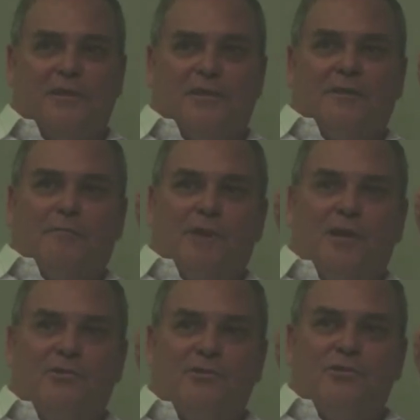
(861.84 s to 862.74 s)
Make
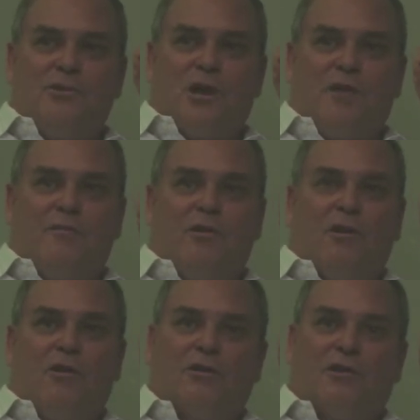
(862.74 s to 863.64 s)
sure you cover
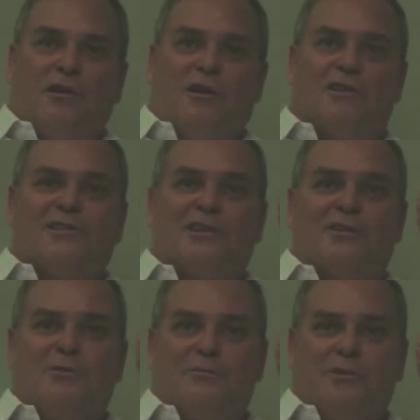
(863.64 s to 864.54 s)
all the costs and
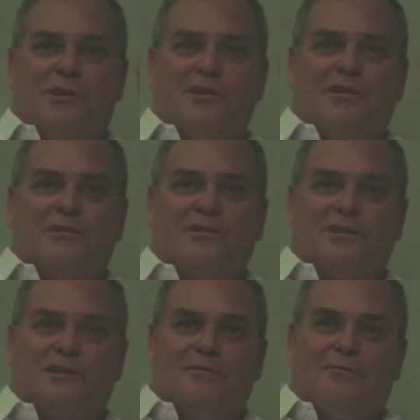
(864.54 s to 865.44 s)
you're realistic
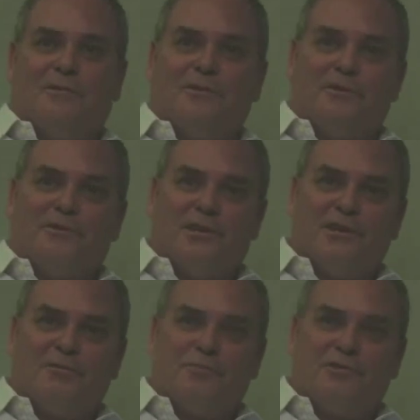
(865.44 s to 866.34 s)
with your
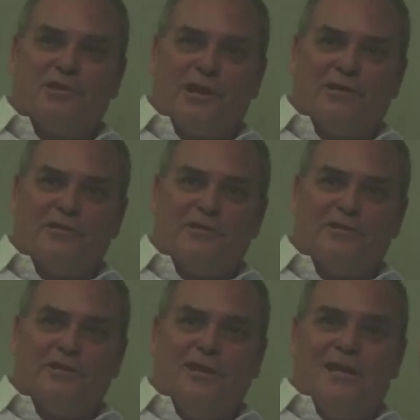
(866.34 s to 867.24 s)
sales projections.
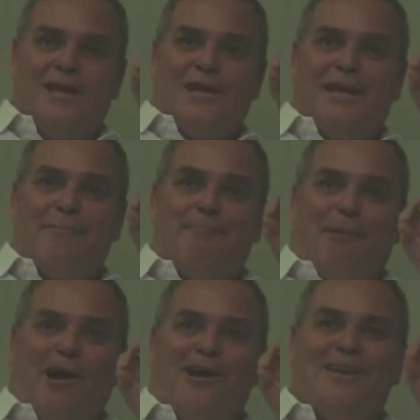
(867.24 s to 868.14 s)
Get
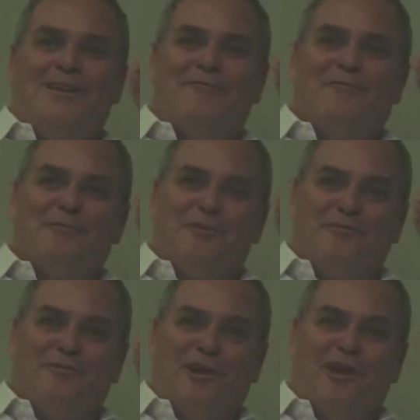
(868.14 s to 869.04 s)
buy-in from your
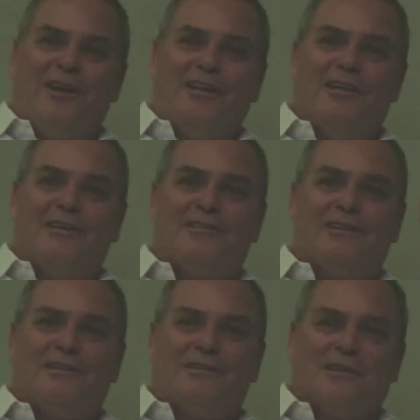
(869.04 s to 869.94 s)
finance
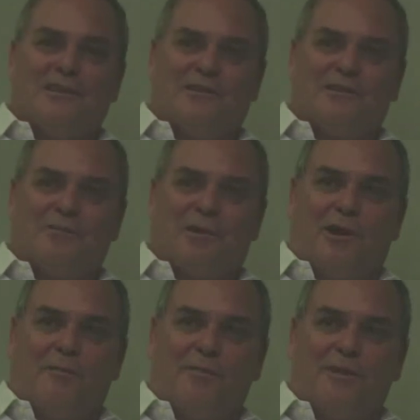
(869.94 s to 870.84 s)
and sales
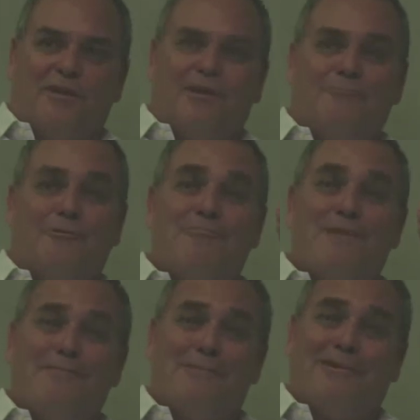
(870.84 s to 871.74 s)
department.
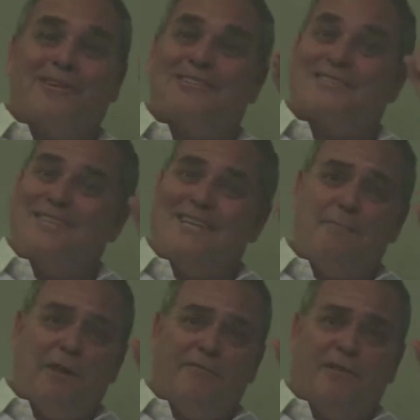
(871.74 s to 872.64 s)
Remember, it's a team
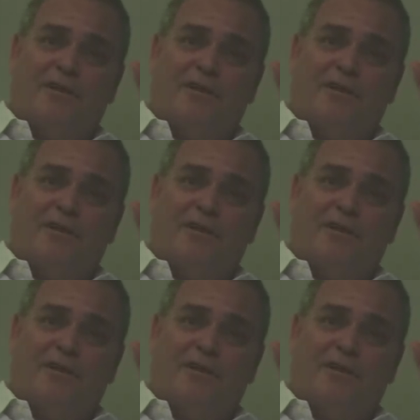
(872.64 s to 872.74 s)
effort.